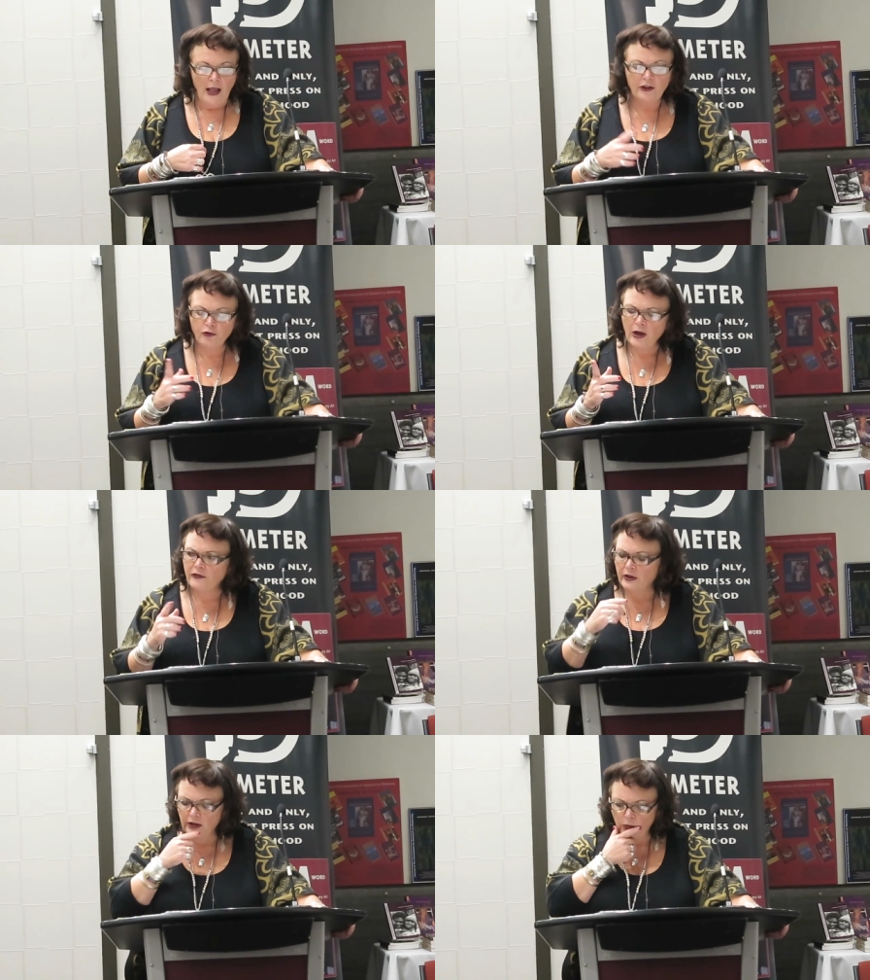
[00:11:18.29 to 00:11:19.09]

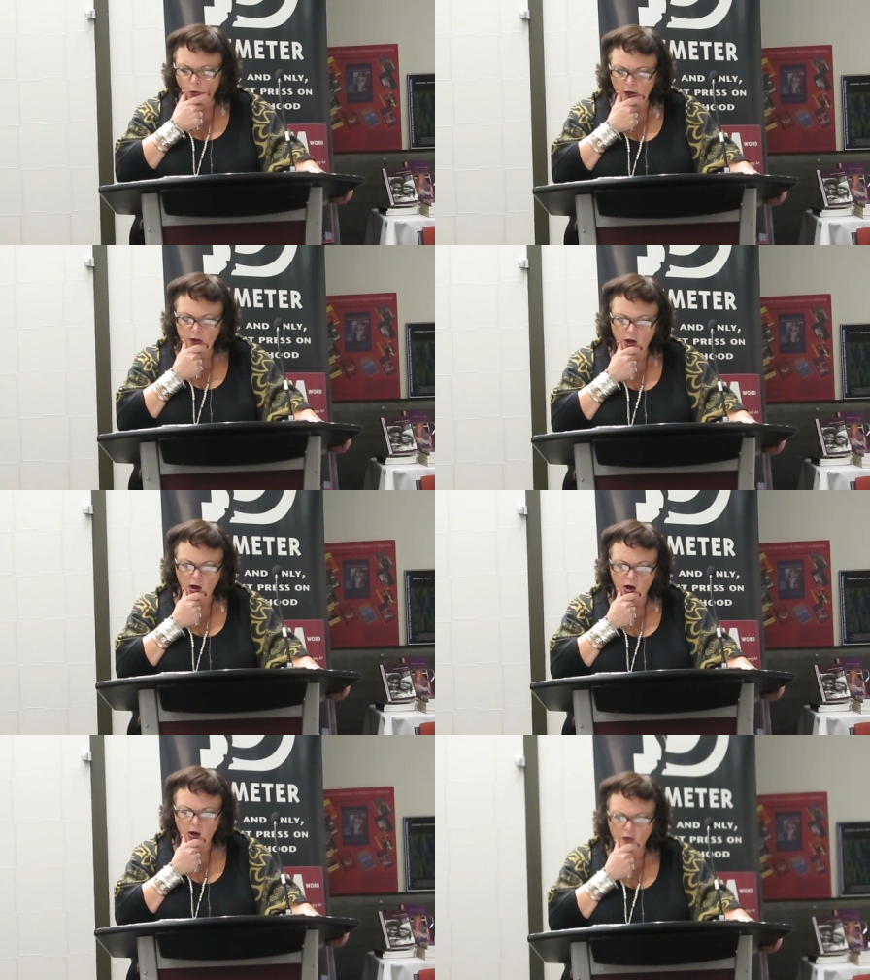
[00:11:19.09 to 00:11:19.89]
Interestingly, 3
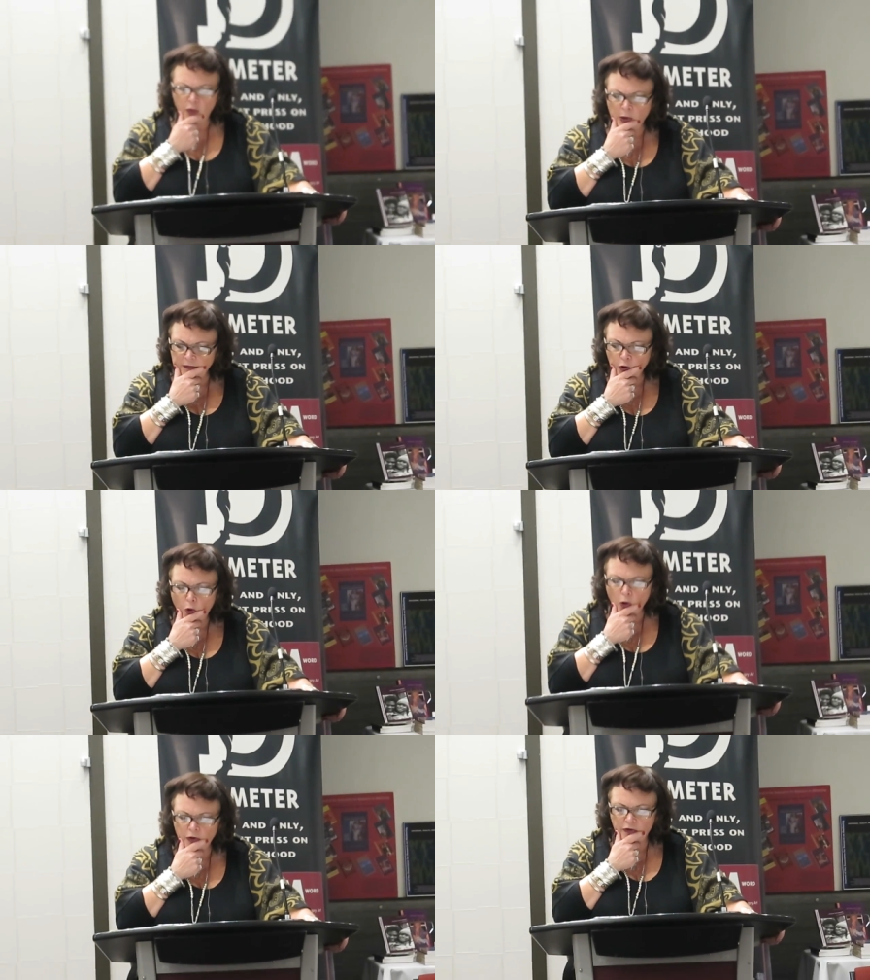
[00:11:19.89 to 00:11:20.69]
of the
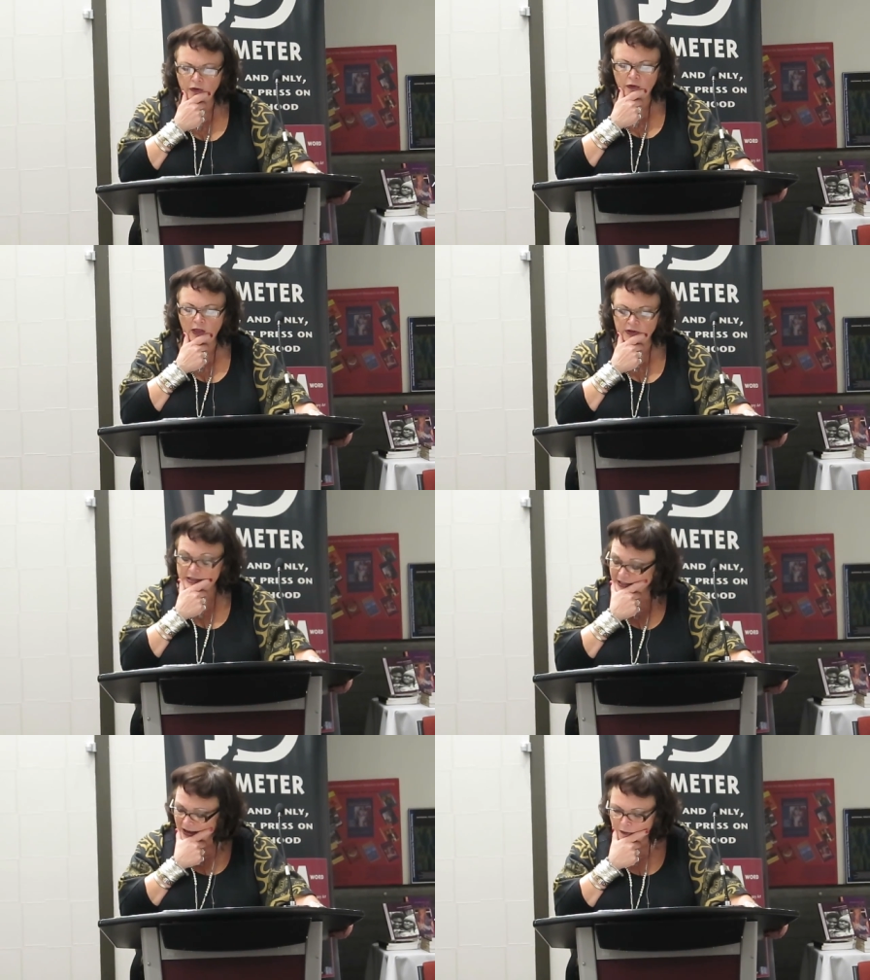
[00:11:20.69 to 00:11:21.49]
courses that
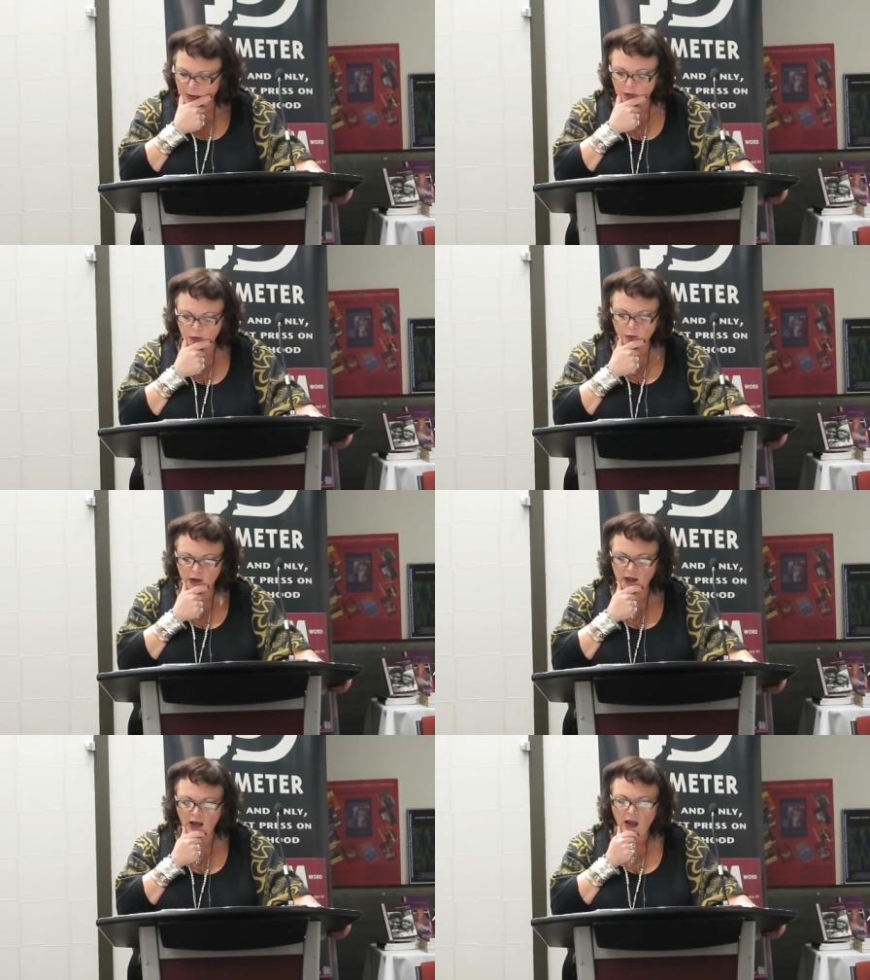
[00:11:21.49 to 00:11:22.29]
did have a motherhood
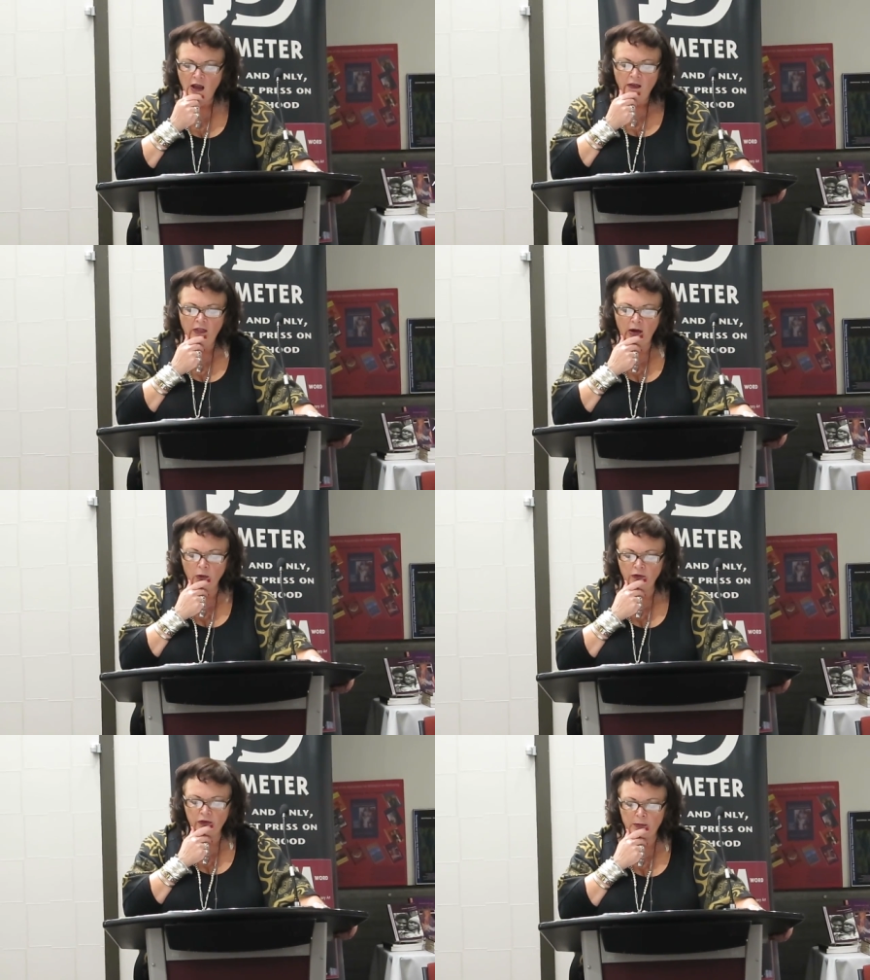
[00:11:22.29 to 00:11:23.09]
reading, they
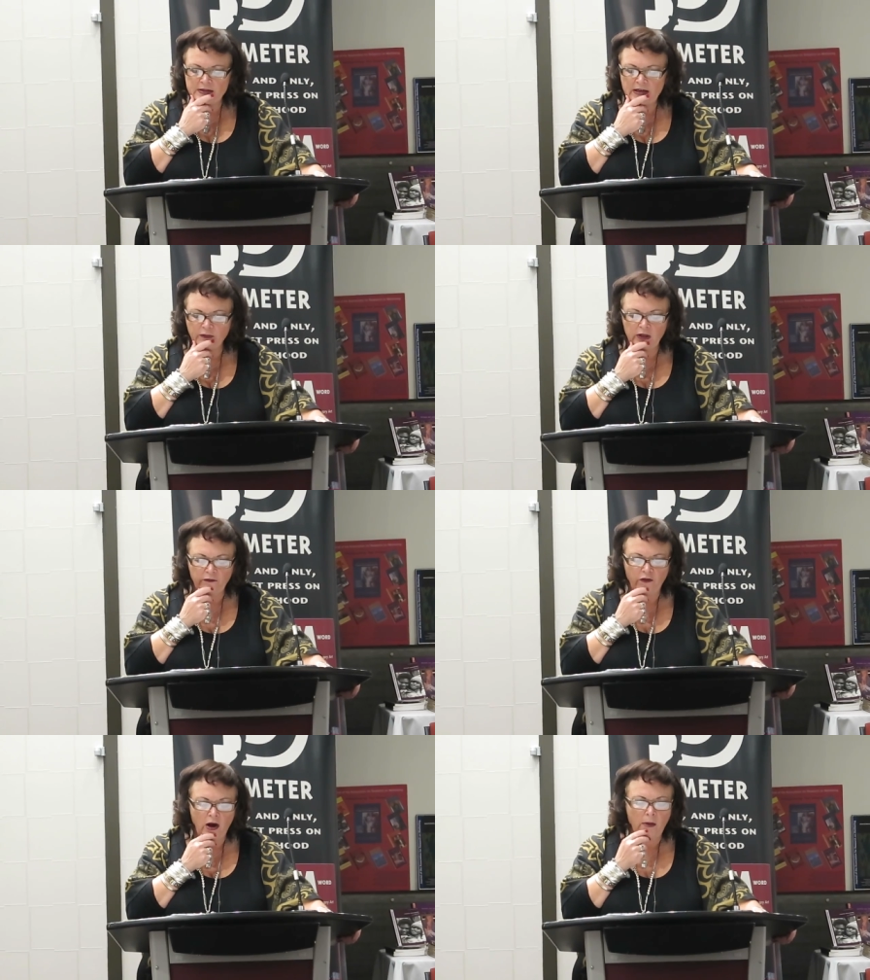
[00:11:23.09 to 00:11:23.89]
were
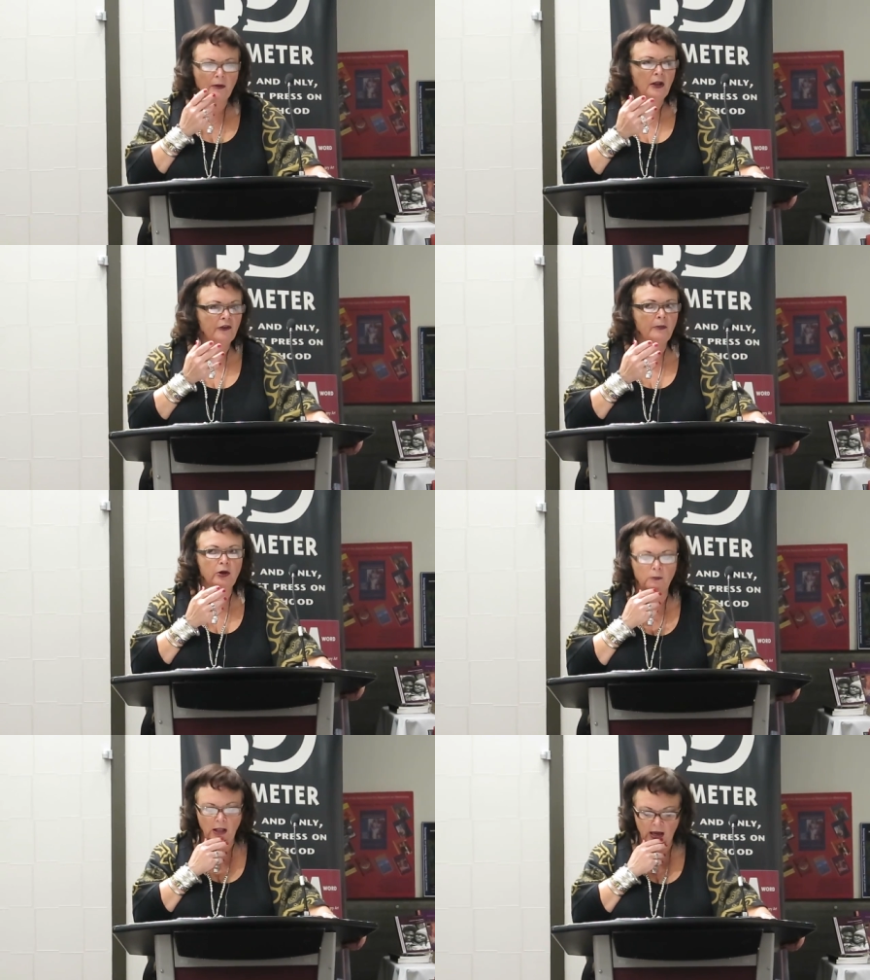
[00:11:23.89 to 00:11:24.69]
specifically from a
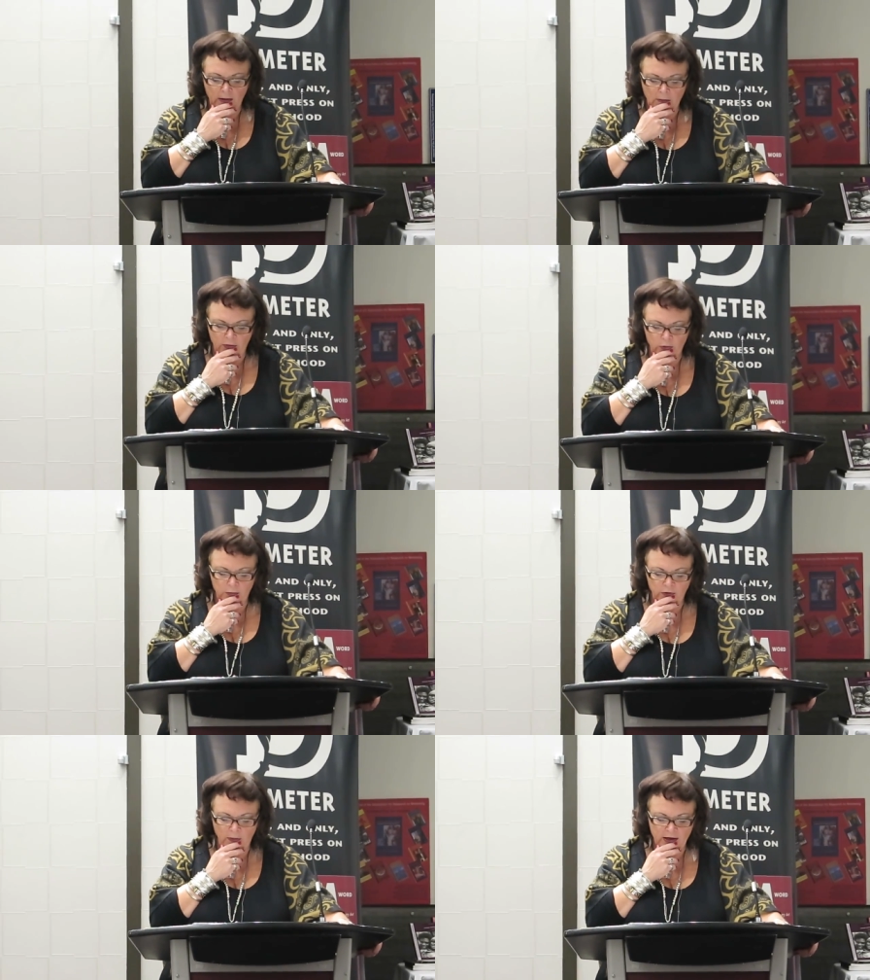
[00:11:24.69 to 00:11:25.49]
lesbian or black
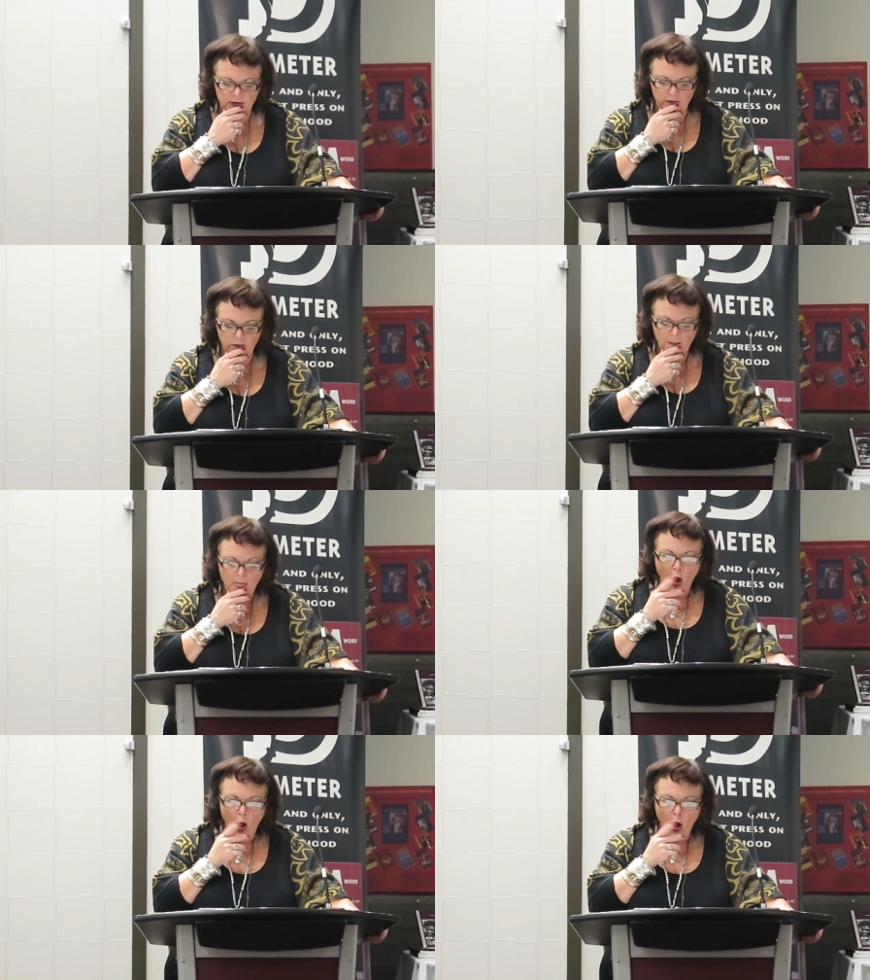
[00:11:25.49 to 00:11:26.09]
motherhood perspective.